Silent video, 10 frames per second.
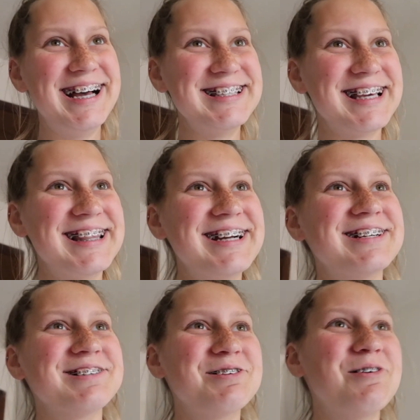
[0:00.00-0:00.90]
It's like, there
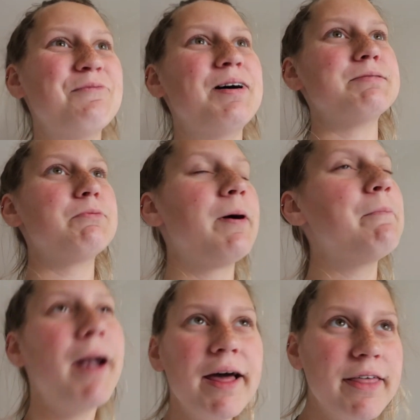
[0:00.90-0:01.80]
is no possible way.
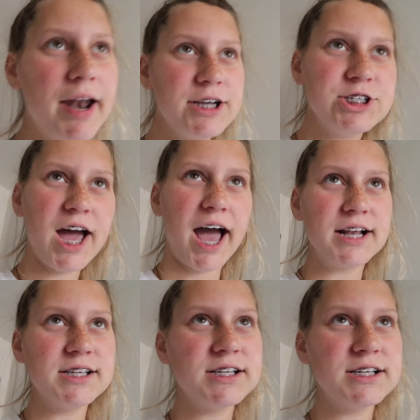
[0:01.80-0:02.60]
But I thought I checked.